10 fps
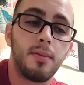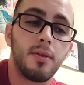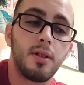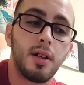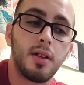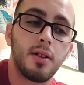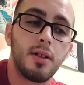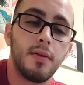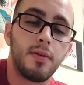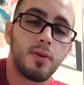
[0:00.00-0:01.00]
Luckily
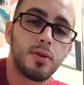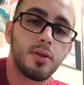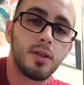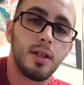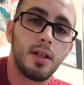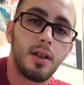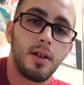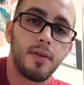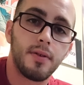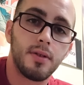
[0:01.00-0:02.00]
and fortunately
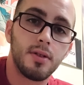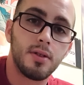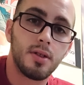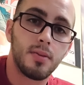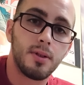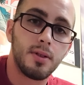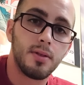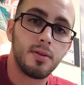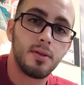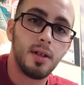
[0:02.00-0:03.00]
enough, the
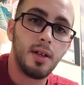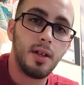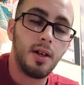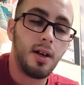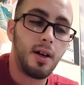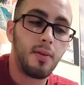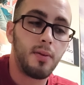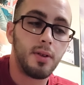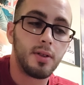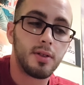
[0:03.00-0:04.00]
gentleman
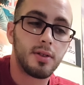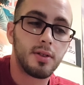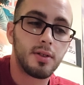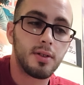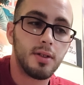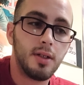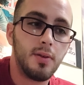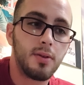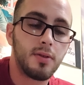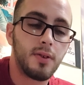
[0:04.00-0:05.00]
was
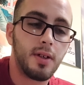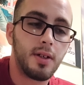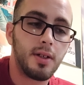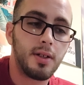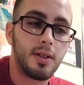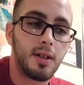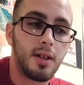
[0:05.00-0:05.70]
very